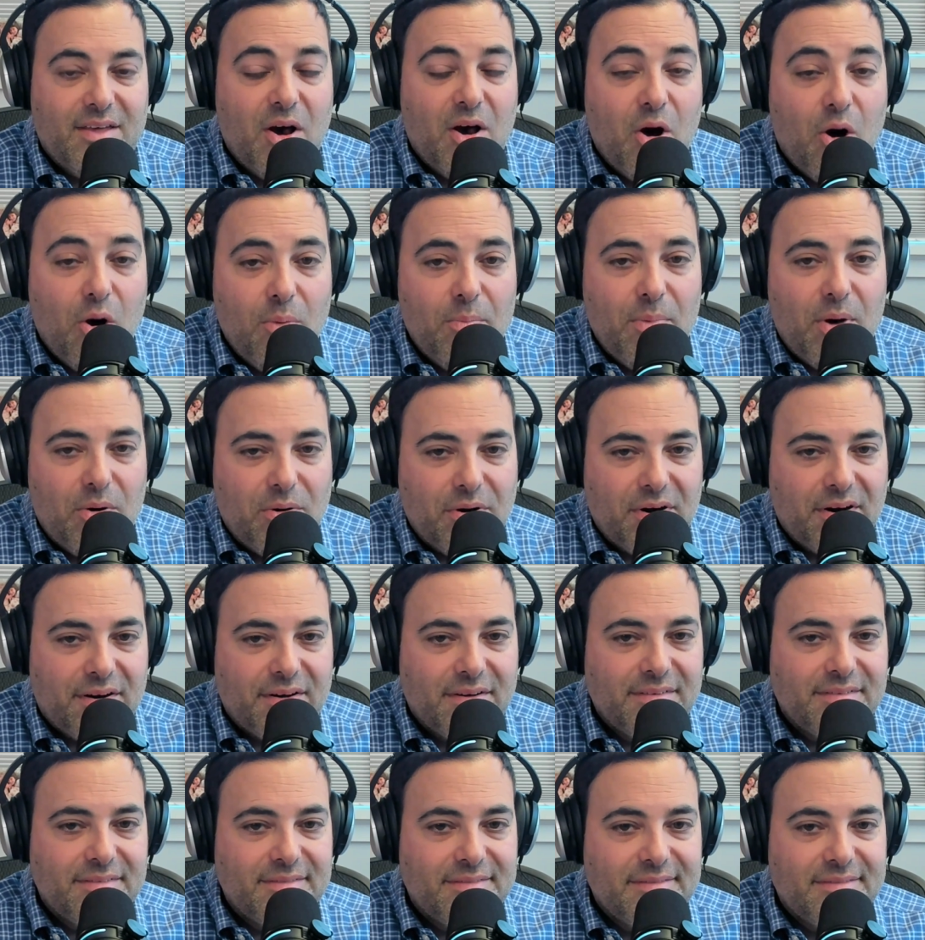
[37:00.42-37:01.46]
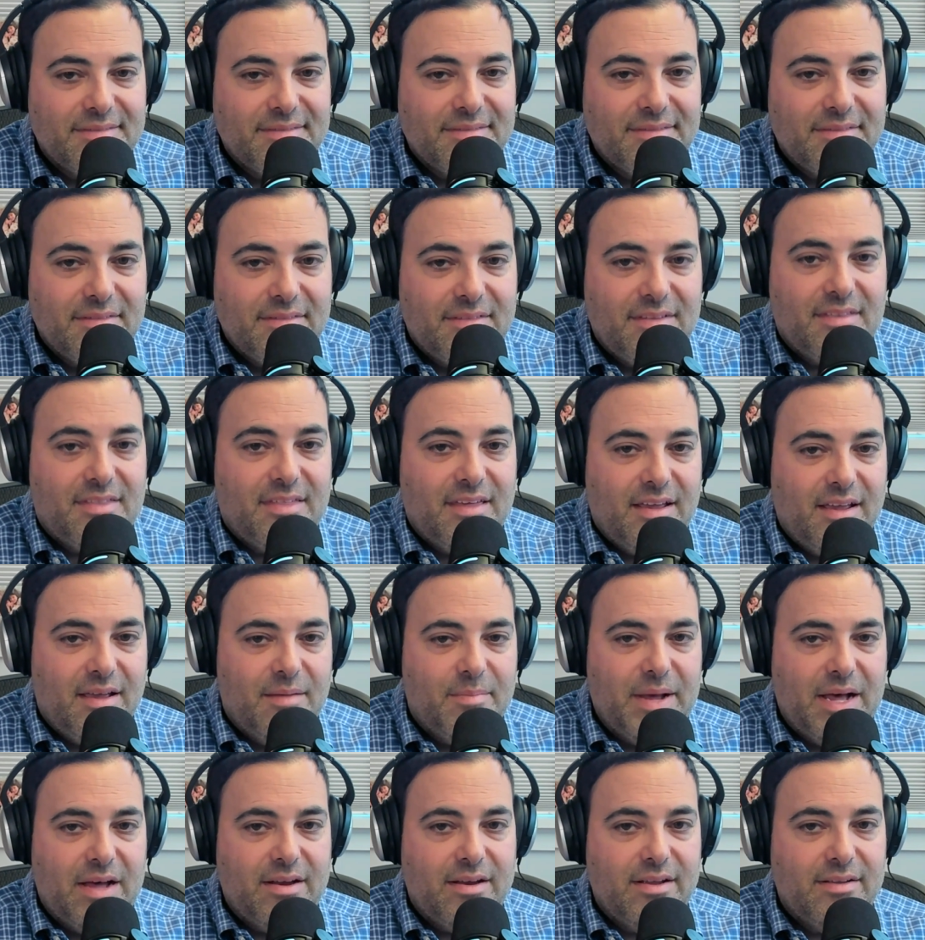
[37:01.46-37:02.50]
homeowner to think
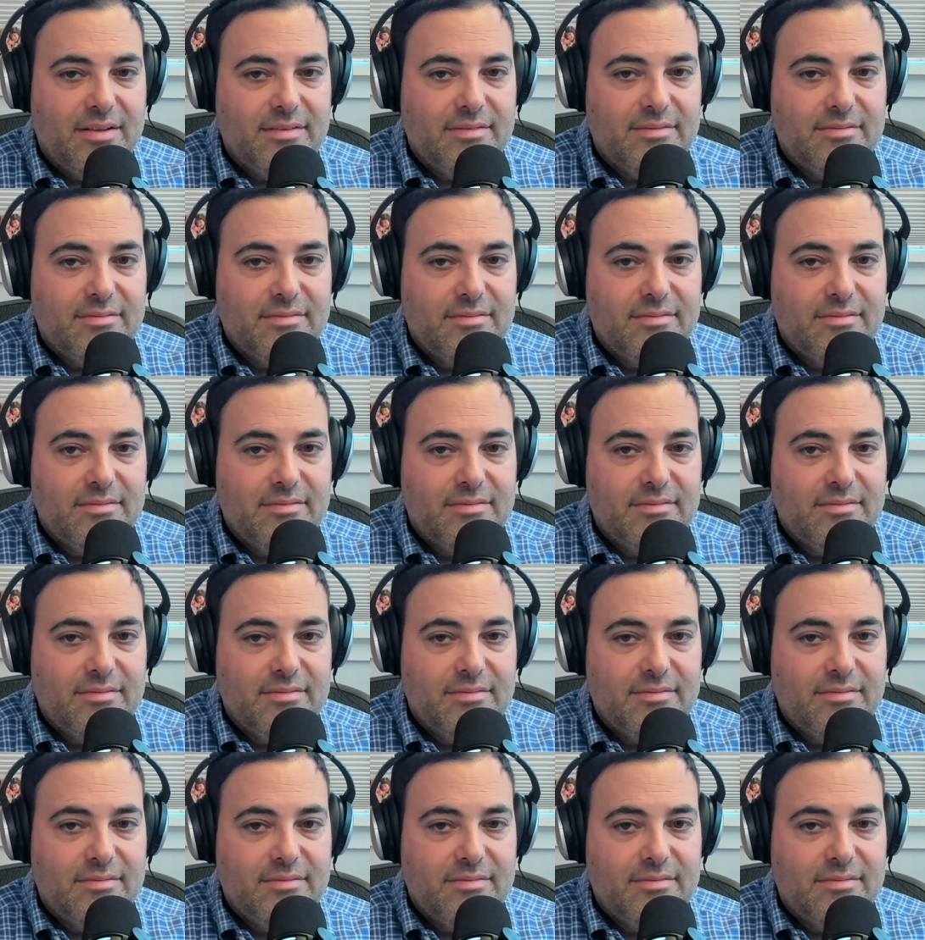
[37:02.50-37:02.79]
about it.